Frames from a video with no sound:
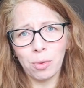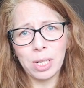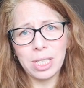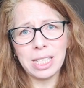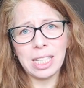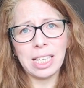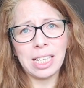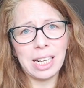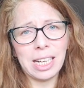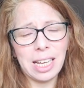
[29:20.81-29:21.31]

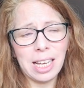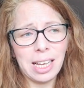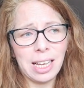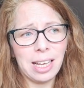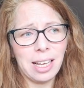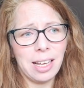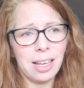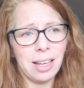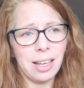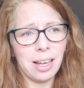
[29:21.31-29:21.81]

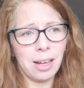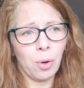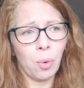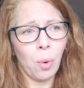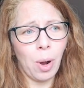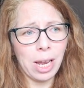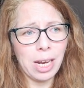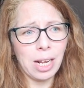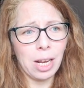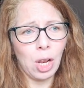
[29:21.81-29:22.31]
recently
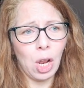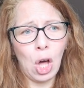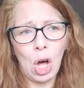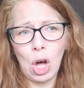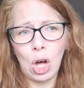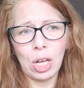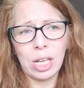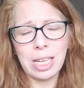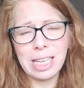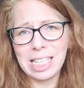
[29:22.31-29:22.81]
quite a
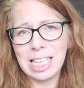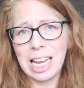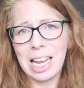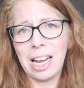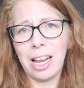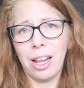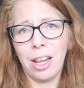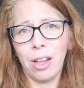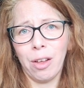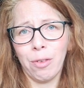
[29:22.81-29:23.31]
long
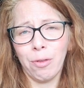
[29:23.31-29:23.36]
sale